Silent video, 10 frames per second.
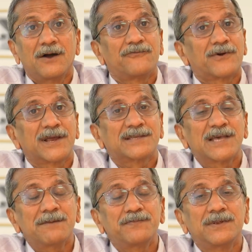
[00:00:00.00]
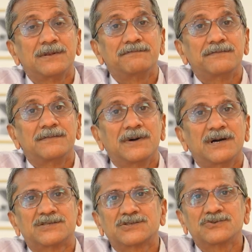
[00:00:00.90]
For example,
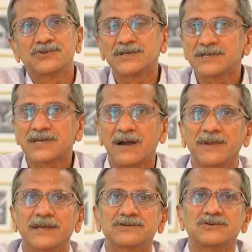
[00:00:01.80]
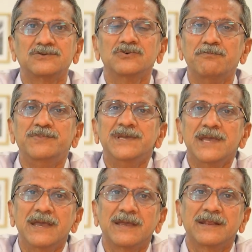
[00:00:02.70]
a student coming to do a
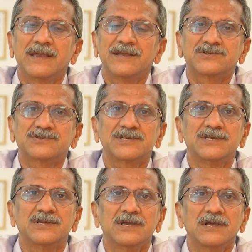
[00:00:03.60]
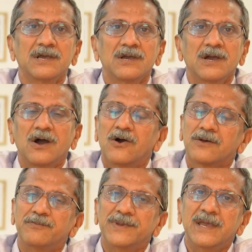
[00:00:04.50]
BA in history,
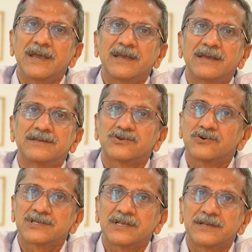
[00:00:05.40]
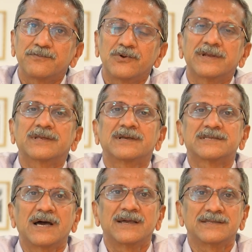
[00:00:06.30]
or a BA in social and political
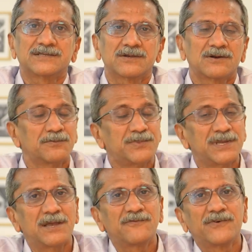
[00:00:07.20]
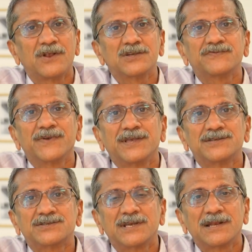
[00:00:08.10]
science, or a BA in philosophy,
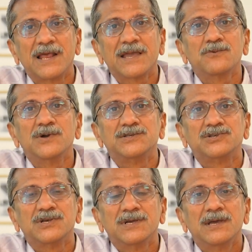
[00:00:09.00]
history, and language,